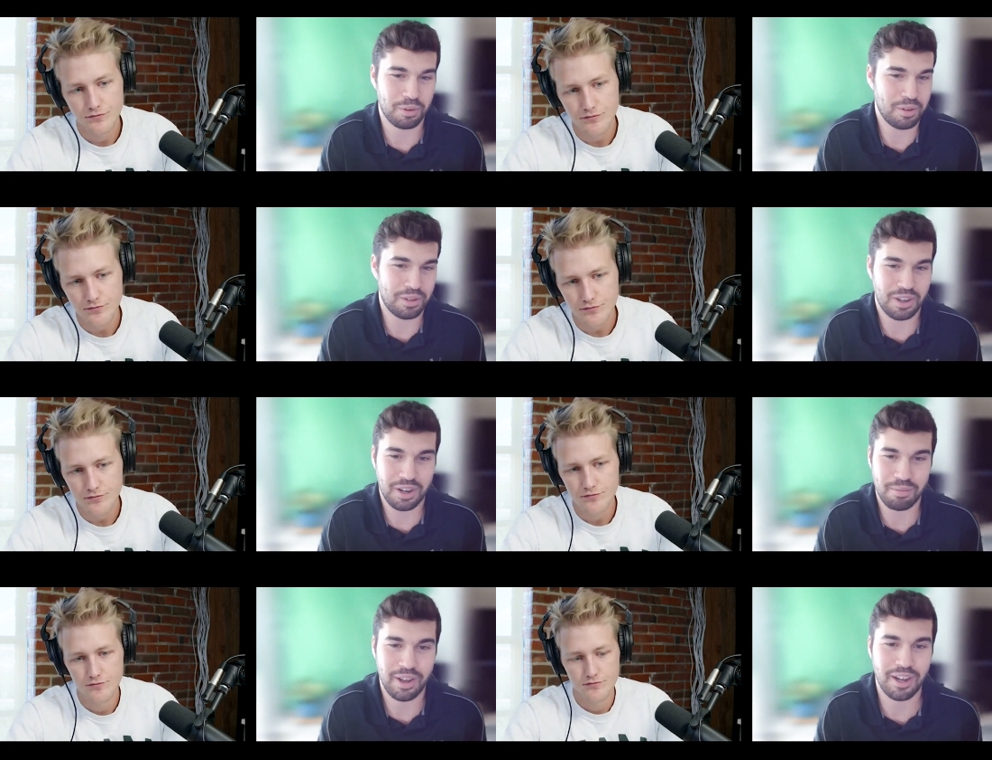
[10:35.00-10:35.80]
Speaker 1: where you
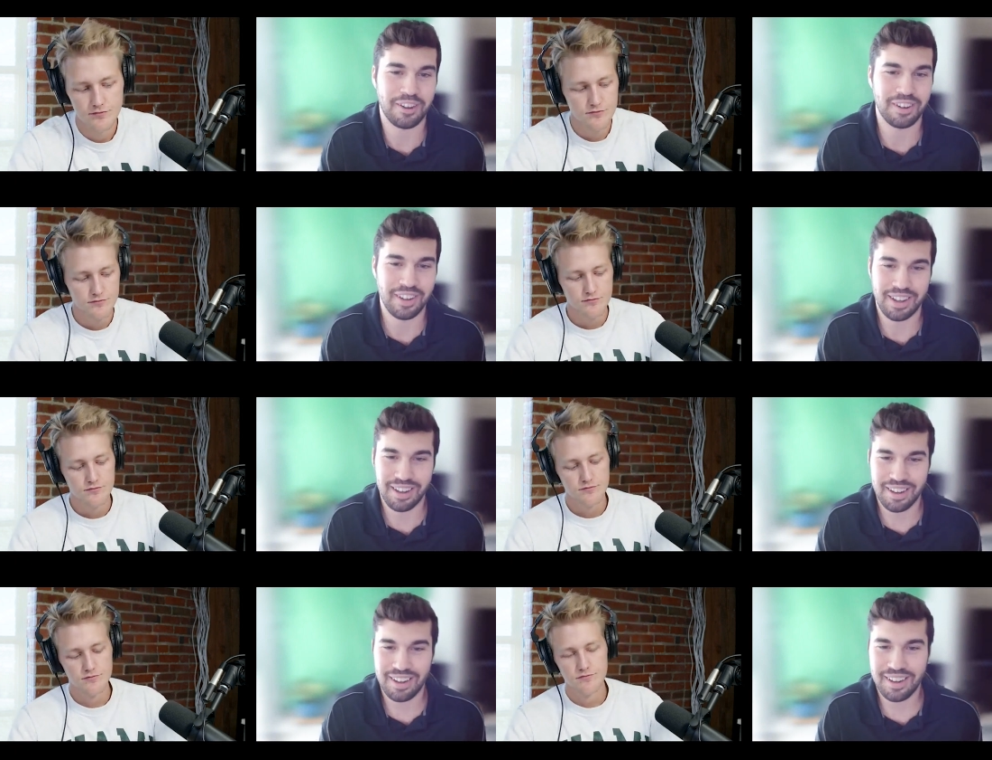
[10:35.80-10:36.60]
talk about
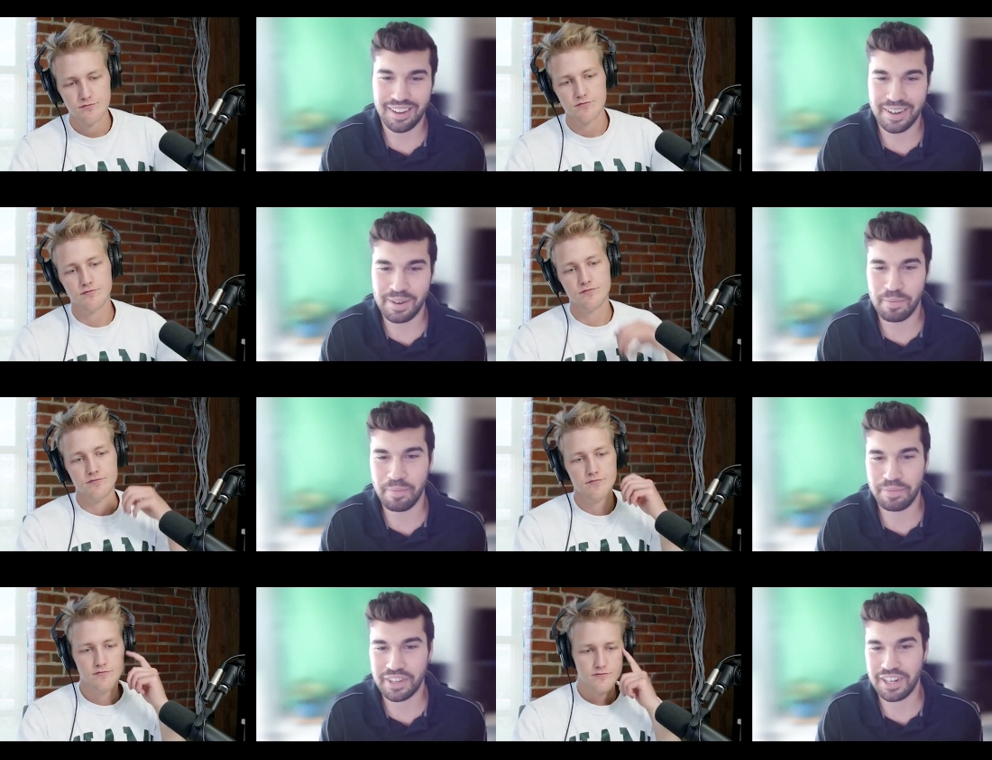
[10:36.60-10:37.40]

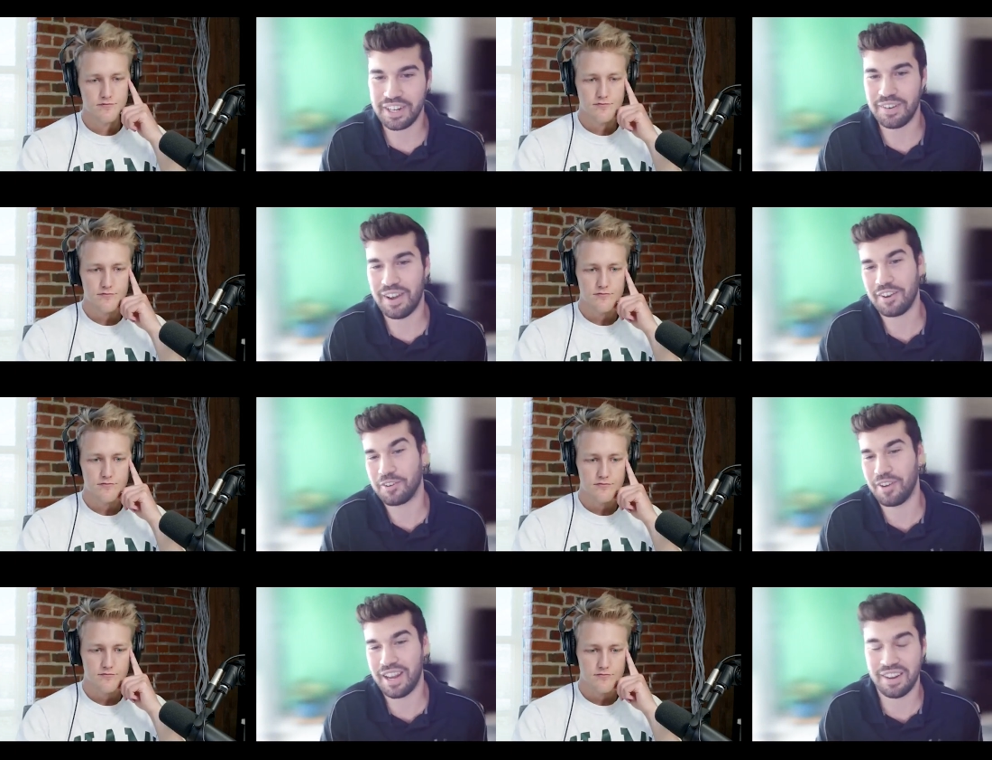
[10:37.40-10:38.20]
um, you know, how
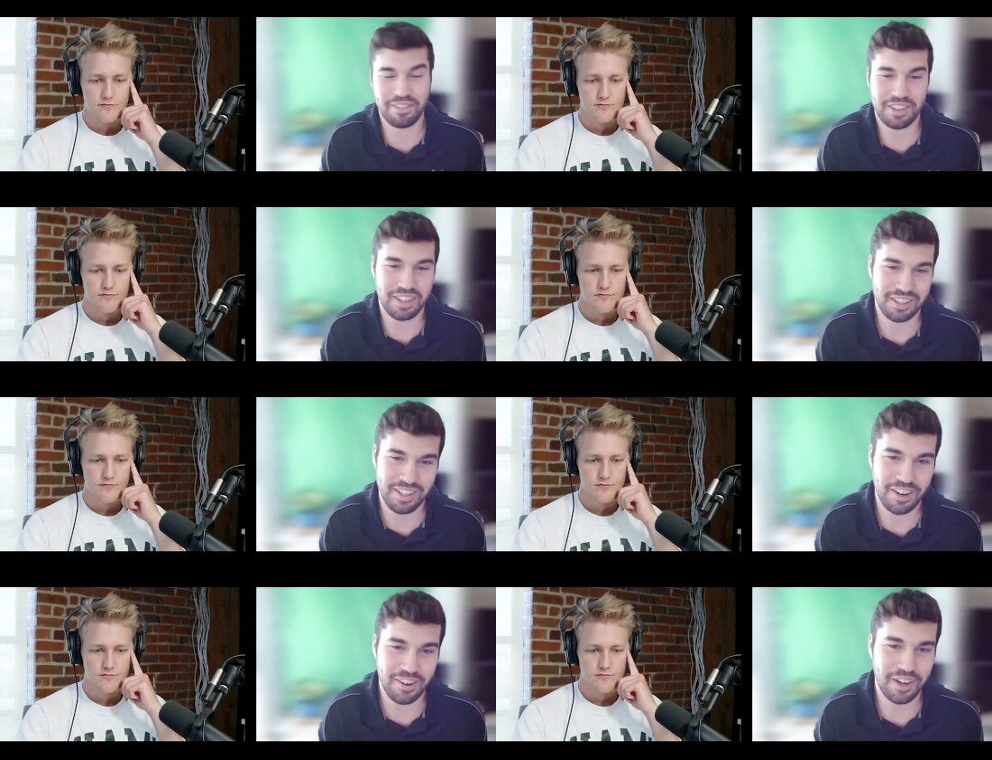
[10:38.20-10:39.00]
great
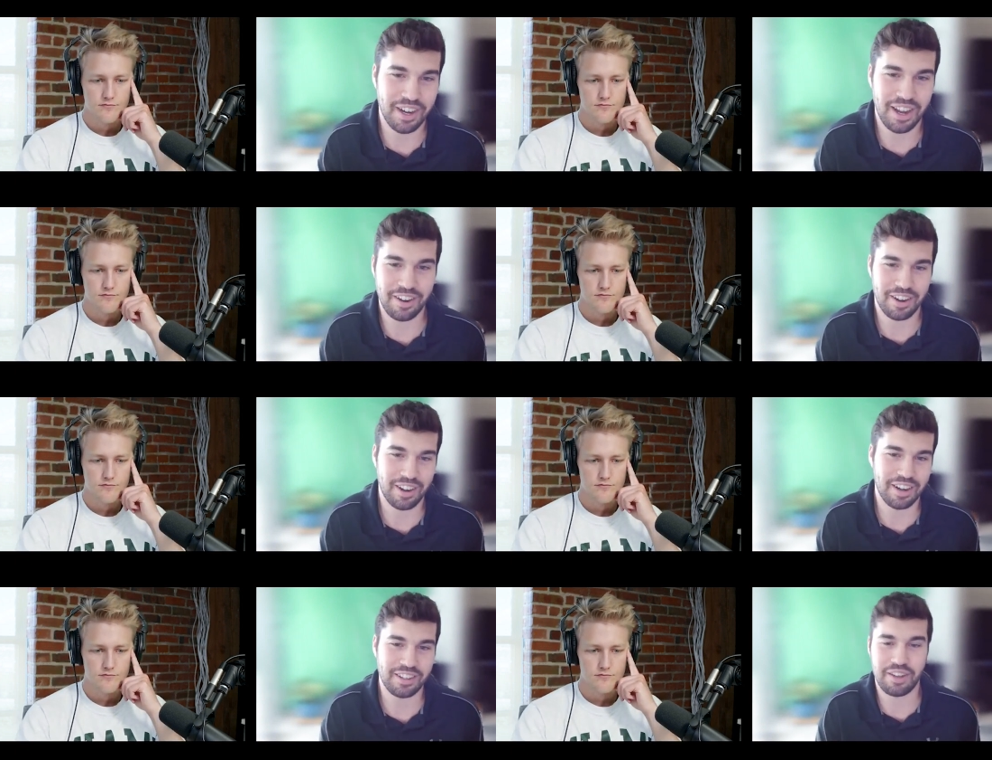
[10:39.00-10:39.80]
everything's going and how you're
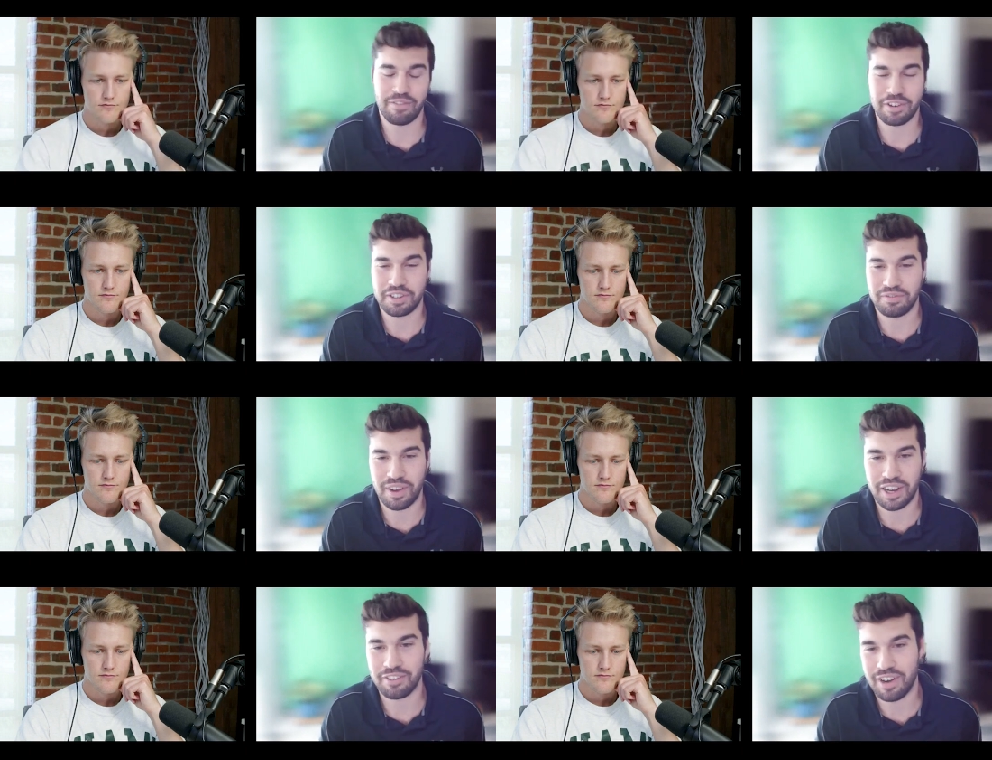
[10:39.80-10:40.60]
going to
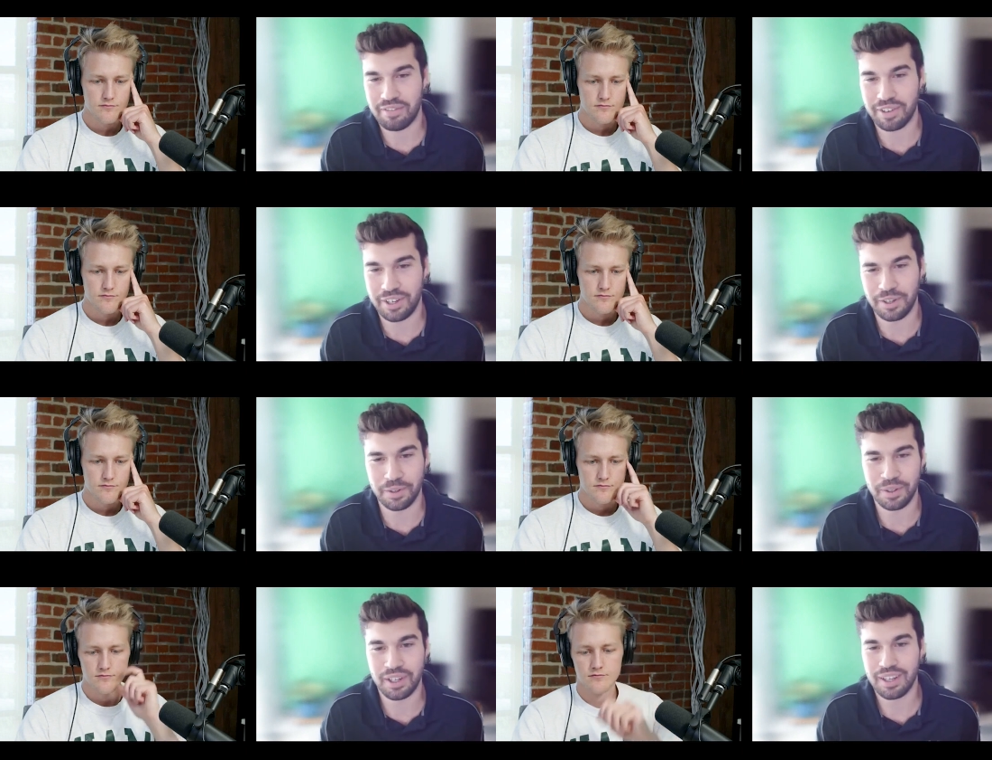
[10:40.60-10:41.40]
diversify your
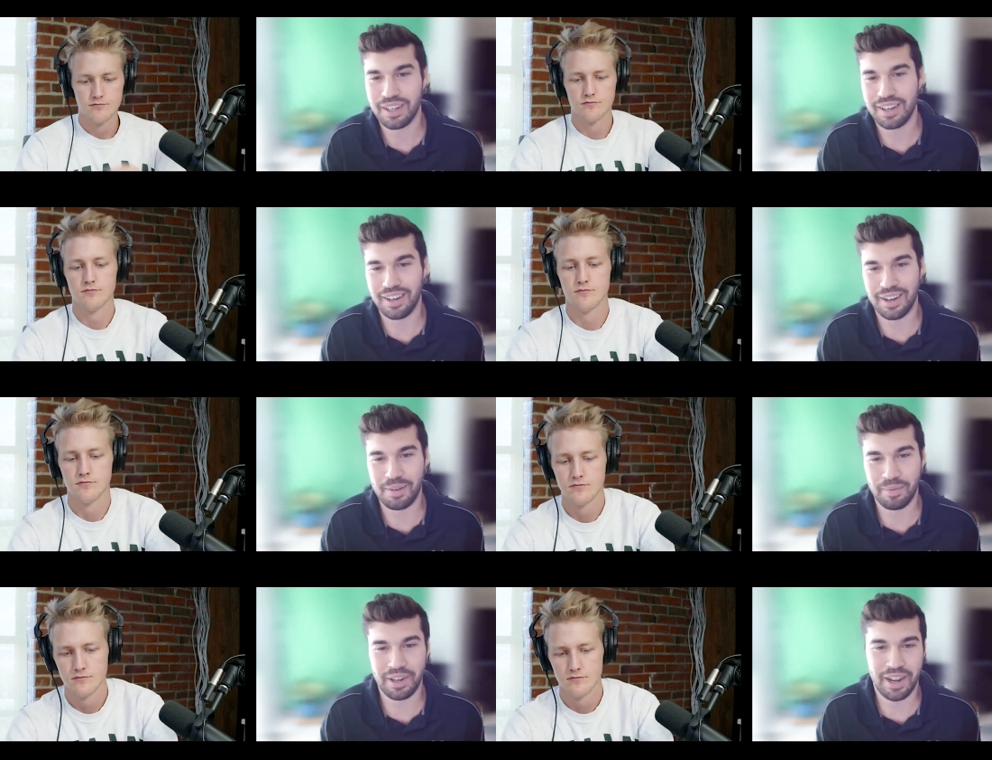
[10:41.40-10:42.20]
revenue
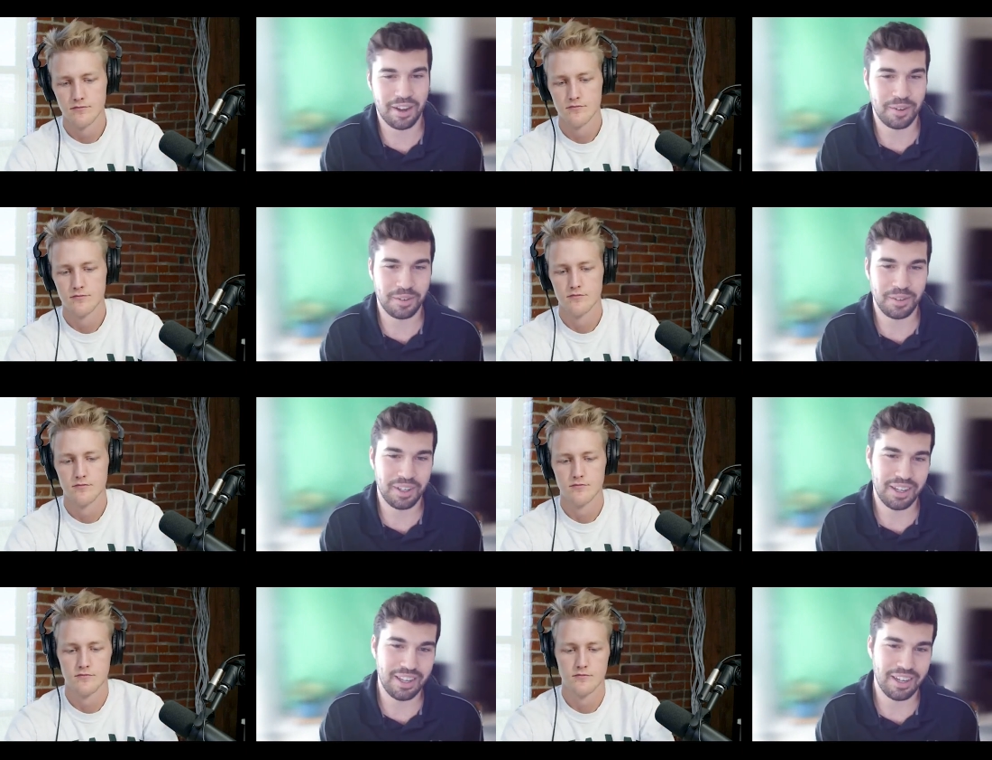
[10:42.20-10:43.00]
um, and how
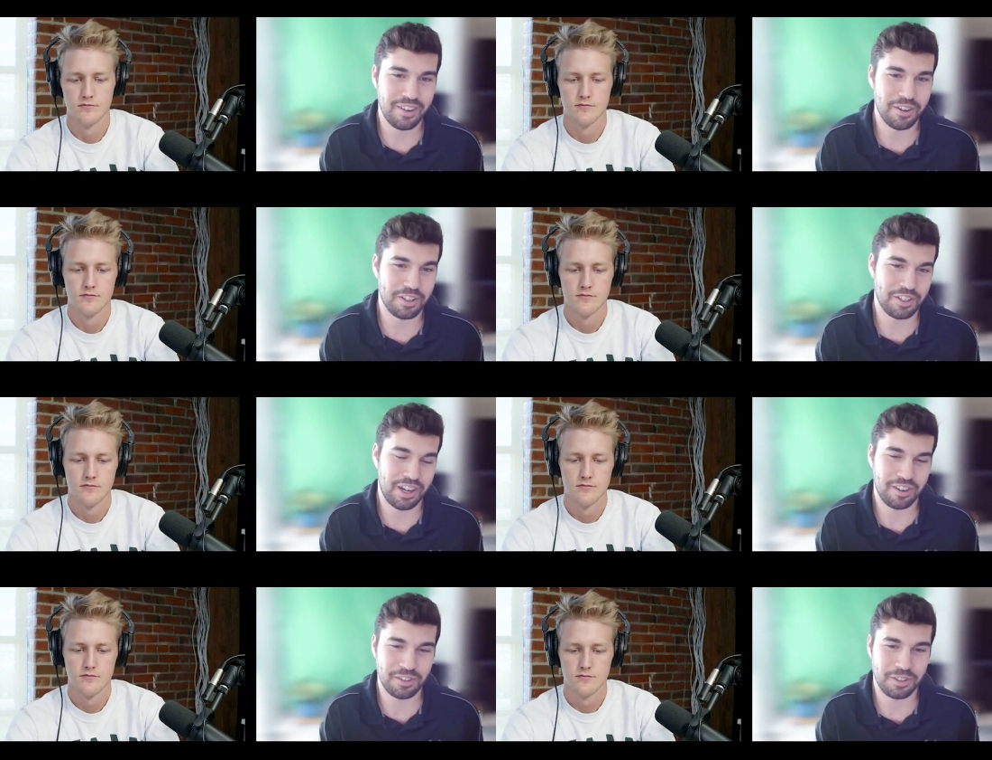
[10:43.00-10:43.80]
you know your
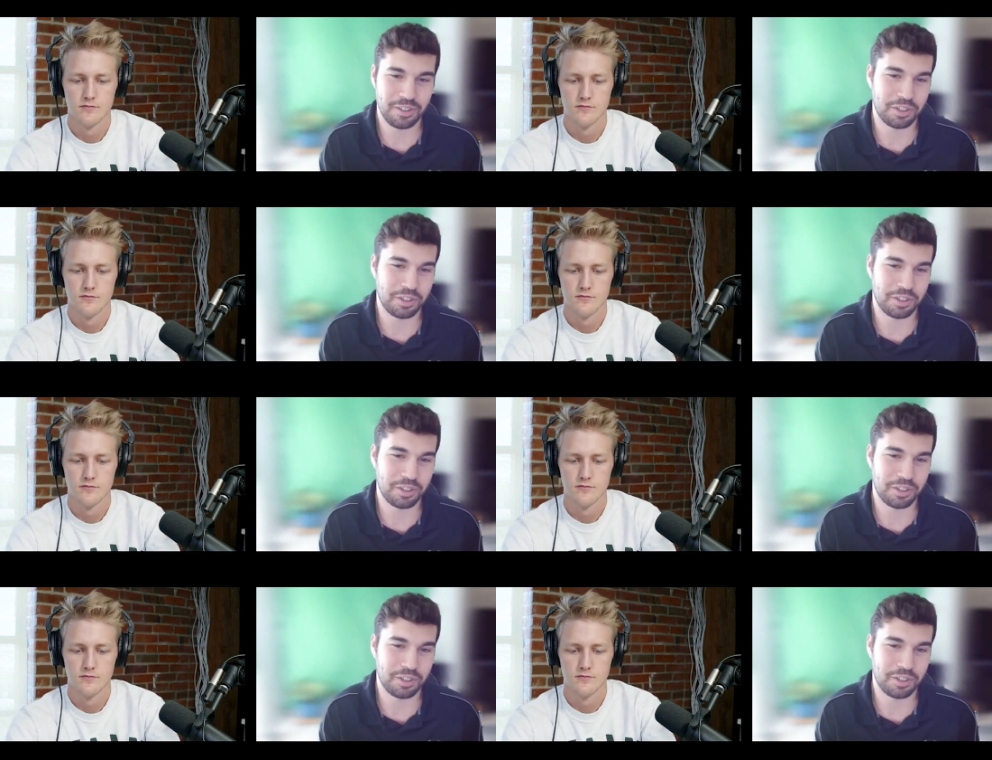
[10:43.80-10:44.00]
shareholders